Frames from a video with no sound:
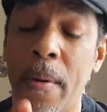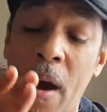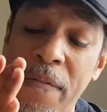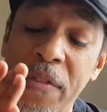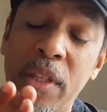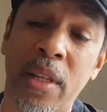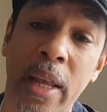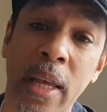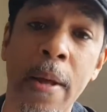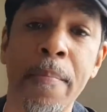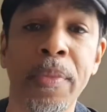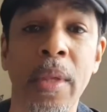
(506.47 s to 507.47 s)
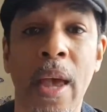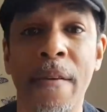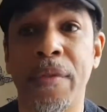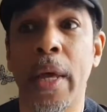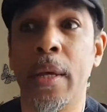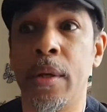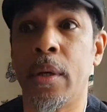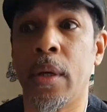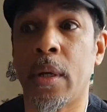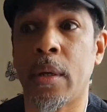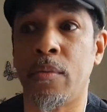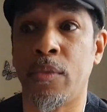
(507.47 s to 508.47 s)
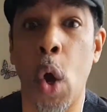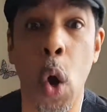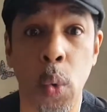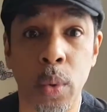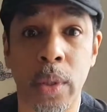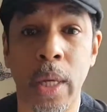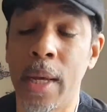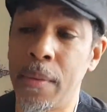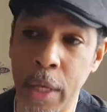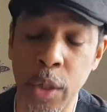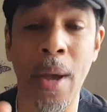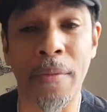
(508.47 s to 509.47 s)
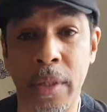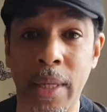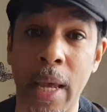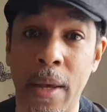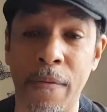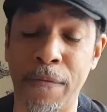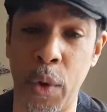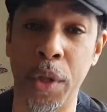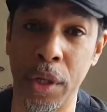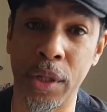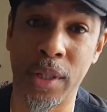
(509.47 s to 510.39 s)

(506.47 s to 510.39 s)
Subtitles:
Obviously, if they don't, then you have to take further